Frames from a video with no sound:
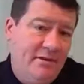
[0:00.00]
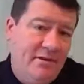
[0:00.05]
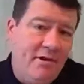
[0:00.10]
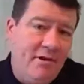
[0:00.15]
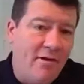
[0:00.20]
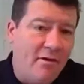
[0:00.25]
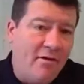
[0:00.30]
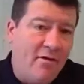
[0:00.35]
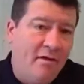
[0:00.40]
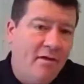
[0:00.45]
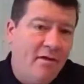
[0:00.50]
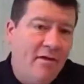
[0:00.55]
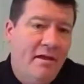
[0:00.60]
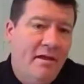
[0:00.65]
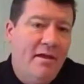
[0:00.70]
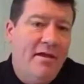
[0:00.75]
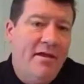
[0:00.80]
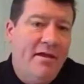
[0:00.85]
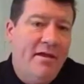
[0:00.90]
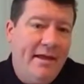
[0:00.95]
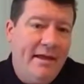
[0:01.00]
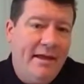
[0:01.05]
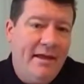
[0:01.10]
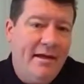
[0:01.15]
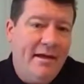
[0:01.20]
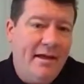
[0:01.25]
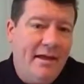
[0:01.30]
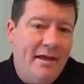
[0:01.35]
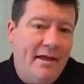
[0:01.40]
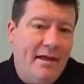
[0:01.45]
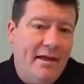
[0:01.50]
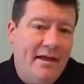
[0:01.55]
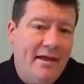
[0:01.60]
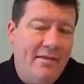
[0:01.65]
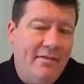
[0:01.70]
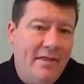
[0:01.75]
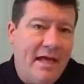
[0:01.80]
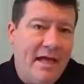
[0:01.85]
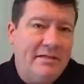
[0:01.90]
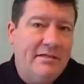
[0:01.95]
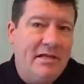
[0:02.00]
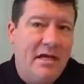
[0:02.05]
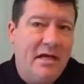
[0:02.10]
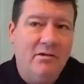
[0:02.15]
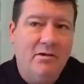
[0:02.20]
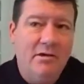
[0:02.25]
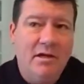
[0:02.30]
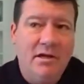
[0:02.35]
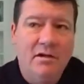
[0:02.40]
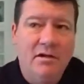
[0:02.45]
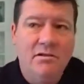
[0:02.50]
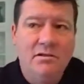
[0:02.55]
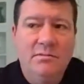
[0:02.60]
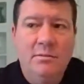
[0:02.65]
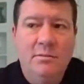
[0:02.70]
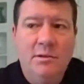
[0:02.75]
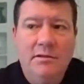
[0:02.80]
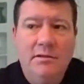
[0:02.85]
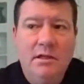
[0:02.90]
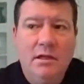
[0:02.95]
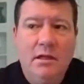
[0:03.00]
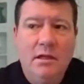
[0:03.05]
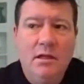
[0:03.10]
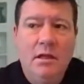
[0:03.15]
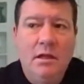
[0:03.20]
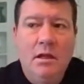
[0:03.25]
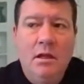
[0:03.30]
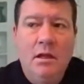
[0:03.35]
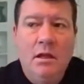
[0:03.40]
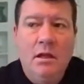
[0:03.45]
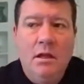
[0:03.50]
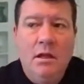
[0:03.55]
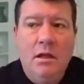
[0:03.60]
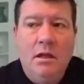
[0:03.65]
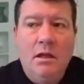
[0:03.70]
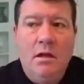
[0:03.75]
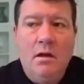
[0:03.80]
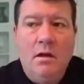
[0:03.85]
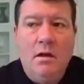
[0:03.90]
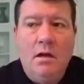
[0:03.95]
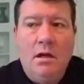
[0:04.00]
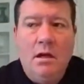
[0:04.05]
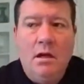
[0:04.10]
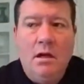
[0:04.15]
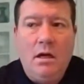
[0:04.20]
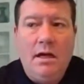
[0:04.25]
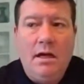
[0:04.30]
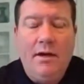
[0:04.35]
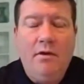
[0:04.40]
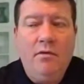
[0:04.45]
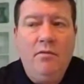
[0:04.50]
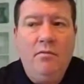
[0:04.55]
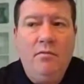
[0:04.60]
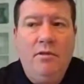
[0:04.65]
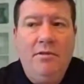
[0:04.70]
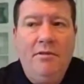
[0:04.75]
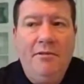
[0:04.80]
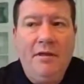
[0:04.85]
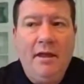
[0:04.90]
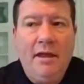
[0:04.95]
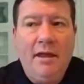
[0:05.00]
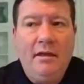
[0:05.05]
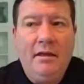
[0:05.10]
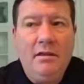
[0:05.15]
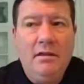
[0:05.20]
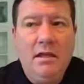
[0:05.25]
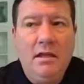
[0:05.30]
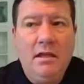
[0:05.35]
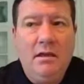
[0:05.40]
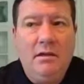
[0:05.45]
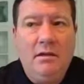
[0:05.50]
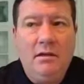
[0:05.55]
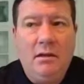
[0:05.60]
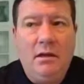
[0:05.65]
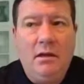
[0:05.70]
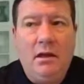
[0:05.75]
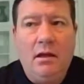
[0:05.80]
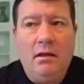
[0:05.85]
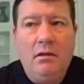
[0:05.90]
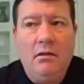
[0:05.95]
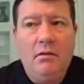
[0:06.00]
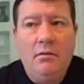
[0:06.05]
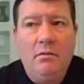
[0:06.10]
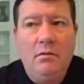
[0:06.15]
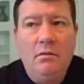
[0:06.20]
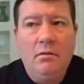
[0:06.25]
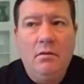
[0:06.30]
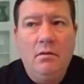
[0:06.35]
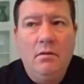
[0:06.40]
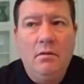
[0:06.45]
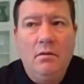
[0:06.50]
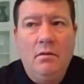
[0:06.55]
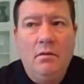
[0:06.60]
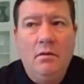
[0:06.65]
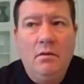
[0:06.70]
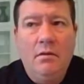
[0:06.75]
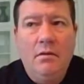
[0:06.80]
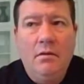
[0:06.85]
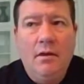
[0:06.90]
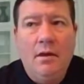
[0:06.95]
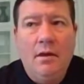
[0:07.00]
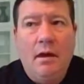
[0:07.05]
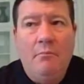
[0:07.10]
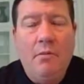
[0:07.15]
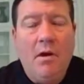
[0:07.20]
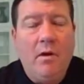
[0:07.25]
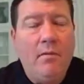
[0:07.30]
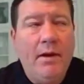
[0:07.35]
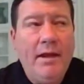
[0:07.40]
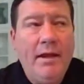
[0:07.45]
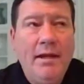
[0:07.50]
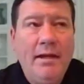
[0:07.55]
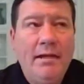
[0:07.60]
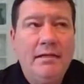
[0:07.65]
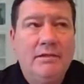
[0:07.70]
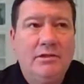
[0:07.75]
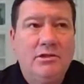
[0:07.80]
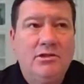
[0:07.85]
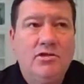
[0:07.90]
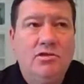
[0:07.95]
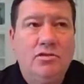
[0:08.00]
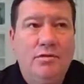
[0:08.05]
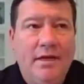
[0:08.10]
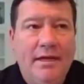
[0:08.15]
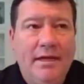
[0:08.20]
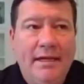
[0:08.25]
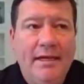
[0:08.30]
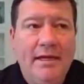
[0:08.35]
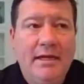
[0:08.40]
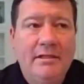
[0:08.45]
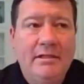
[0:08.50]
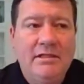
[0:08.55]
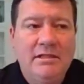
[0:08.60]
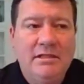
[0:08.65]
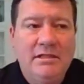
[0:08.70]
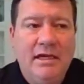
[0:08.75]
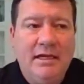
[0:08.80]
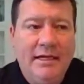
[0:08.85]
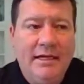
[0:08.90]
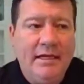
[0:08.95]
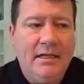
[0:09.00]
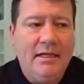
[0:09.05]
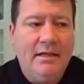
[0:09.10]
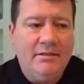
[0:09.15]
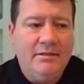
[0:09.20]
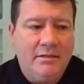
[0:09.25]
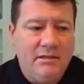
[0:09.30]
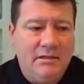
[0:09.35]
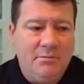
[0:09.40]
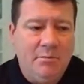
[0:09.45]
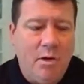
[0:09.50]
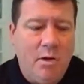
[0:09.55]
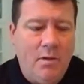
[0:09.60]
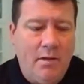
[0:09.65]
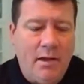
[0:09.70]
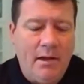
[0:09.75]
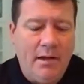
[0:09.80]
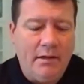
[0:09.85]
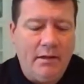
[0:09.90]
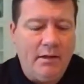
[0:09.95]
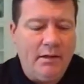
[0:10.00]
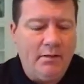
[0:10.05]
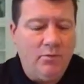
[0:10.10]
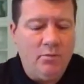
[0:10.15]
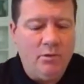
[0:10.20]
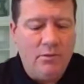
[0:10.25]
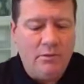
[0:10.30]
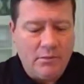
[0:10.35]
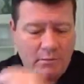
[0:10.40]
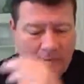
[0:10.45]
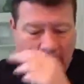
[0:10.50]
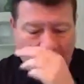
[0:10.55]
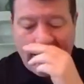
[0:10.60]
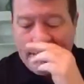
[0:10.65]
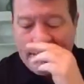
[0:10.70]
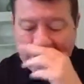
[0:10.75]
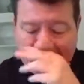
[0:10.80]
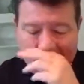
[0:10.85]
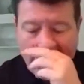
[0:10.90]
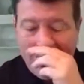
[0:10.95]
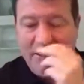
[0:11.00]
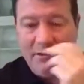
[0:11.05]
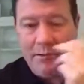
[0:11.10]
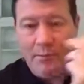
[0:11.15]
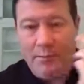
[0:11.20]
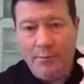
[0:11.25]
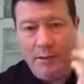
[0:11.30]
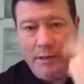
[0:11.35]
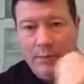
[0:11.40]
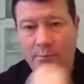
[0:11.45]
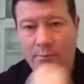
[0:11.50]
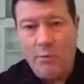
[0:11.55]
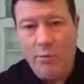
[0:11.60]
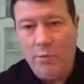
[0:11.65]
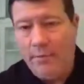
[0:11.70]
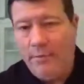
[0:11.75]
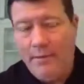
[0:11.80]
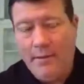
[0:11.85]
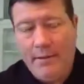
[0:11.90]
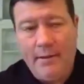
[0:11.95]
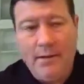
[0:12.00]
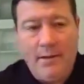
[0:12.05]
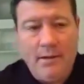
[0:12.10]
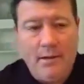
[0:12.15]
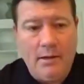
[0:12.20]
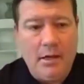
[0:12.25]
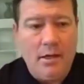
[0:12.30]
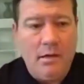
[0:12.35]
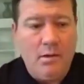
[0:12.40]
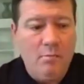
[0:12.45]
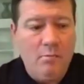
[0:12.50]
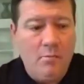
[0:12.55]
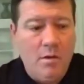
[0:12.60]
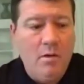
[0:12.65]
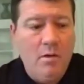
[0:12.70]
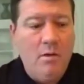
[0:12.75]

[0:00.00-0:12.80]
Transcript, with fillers: along. Yeah. And, uh, and that's how it goes. But uh, I don't think that uh, Bahrain is tricky. It's tight. It's a small island with less than a million people, and um,